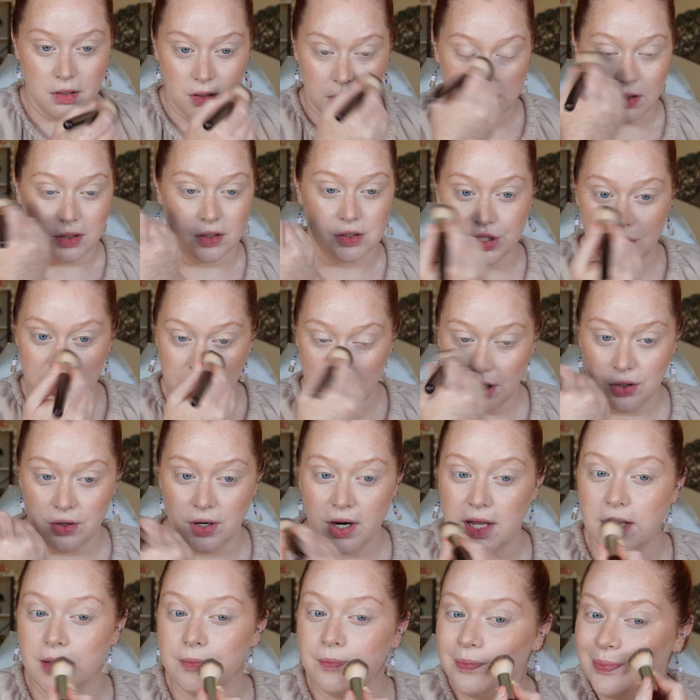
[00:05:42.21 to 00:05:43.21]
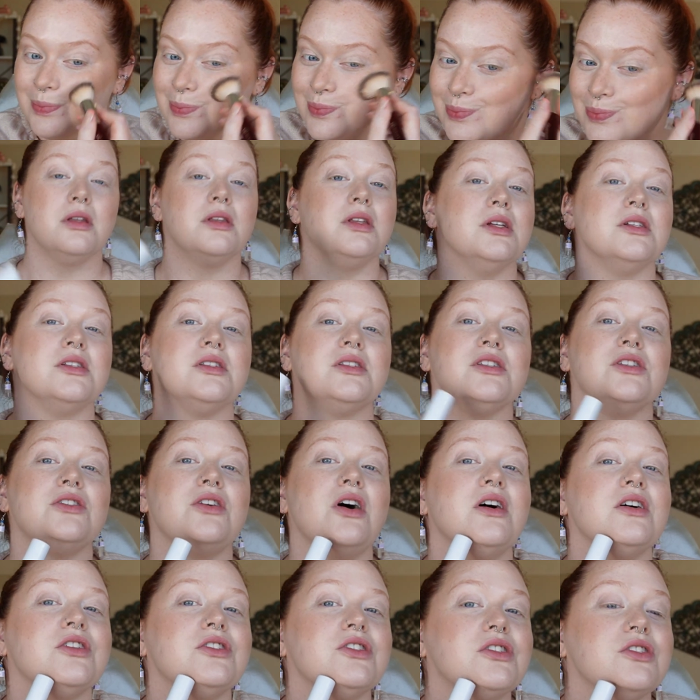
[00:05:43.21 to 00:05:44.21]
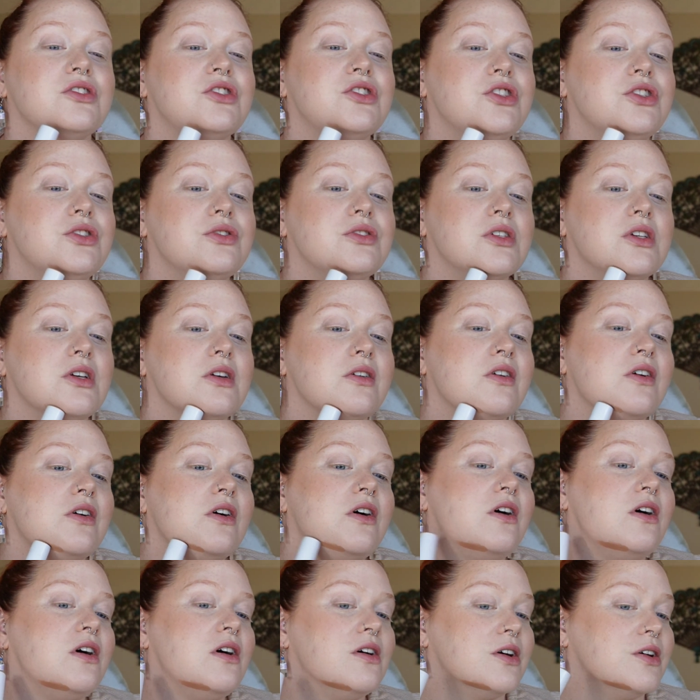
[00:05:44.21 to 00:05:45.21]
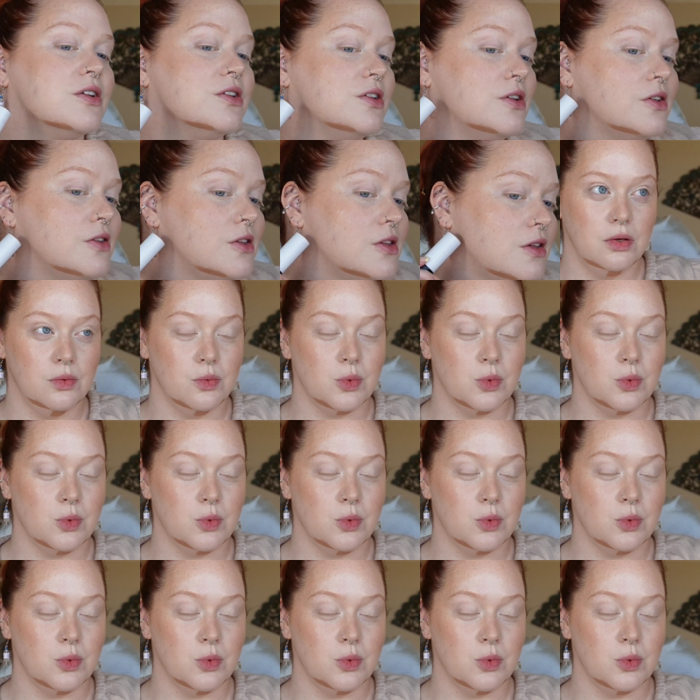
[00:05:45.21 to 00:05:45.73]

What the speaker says: Thought she did great. And Sasha choosing Carl